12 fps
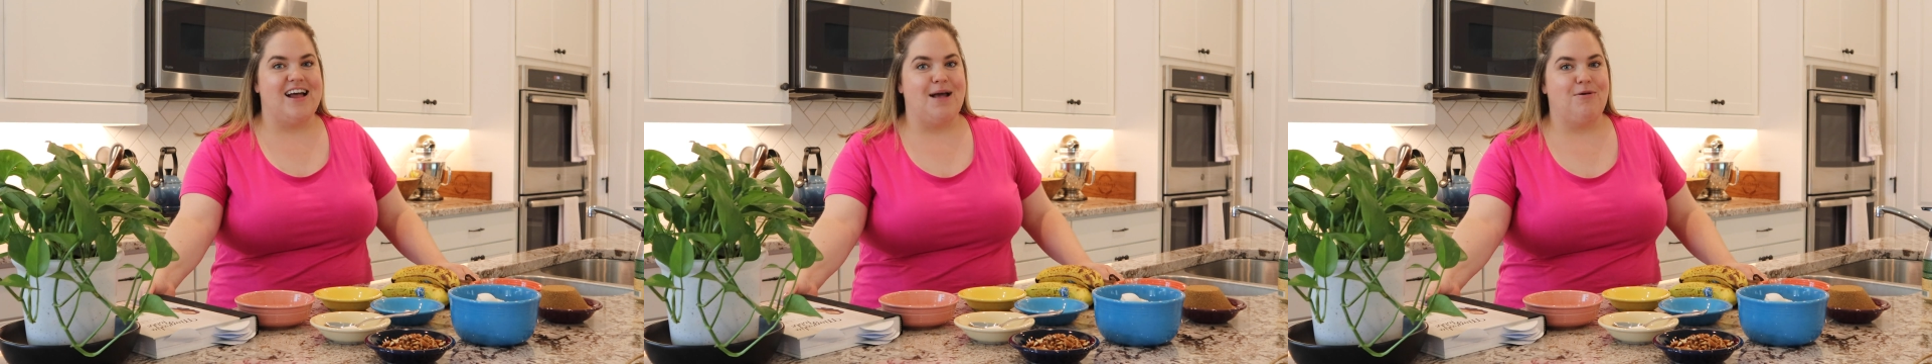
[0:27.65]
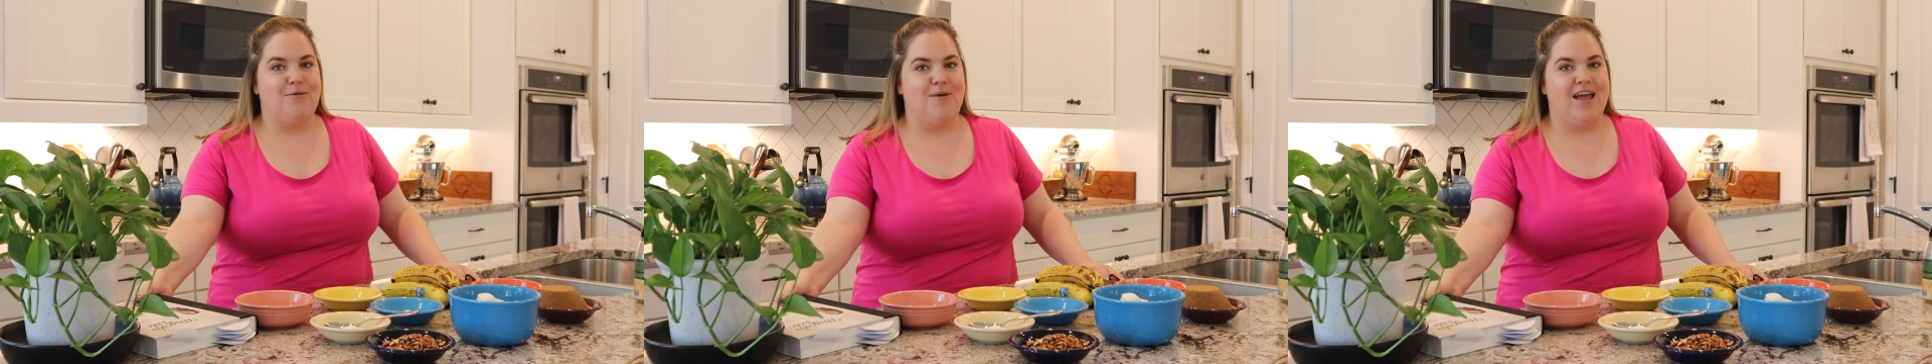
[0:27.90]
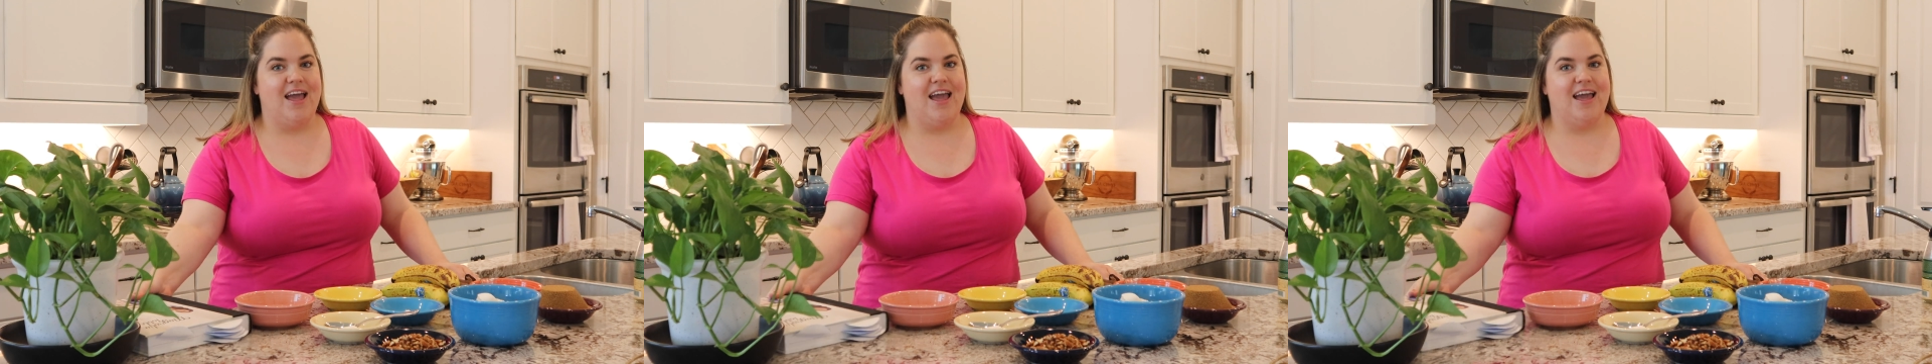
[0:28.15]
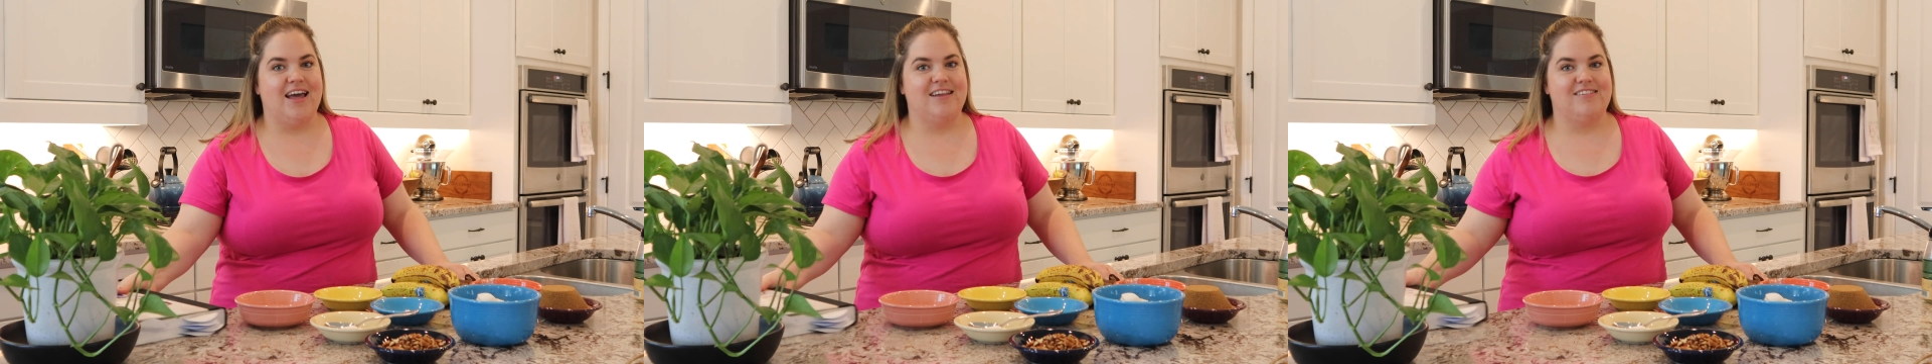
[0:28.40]
time on my
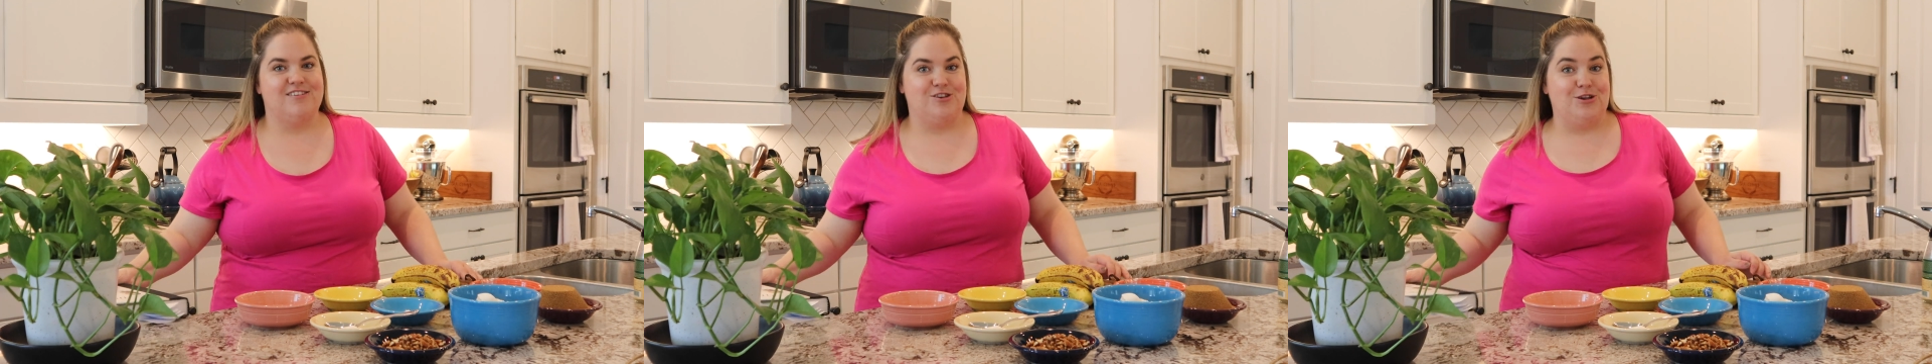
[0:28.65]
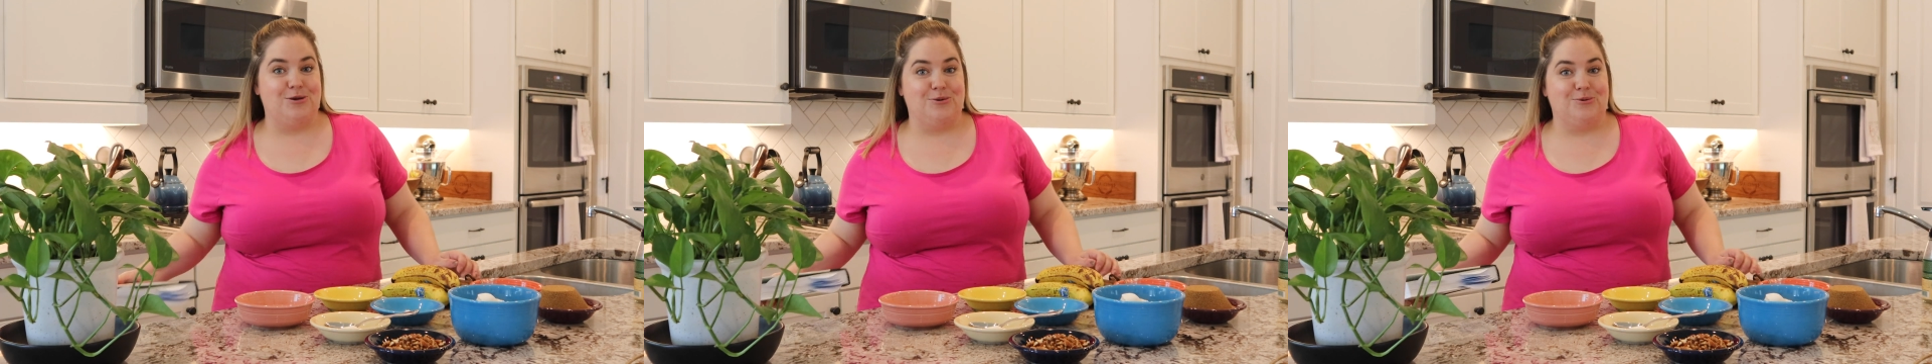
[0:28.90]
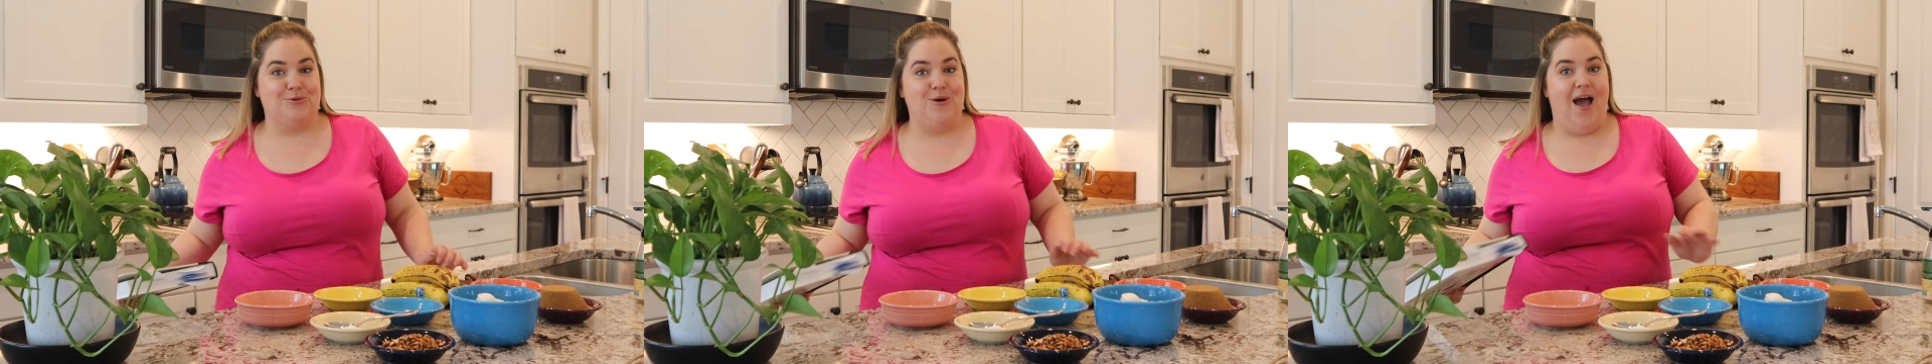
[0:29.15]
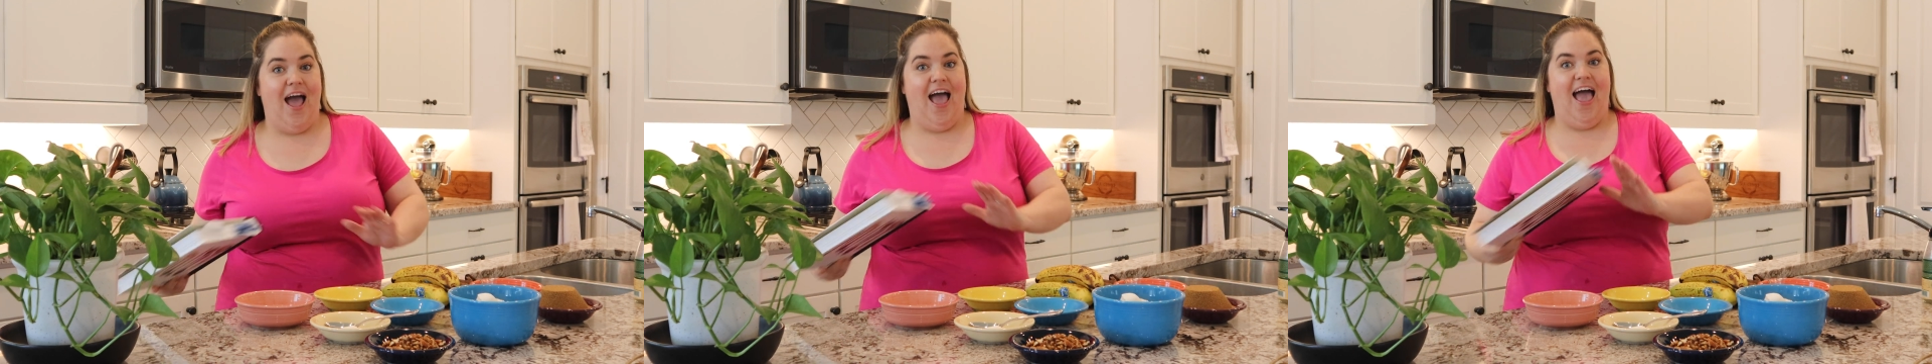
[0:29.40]
hands to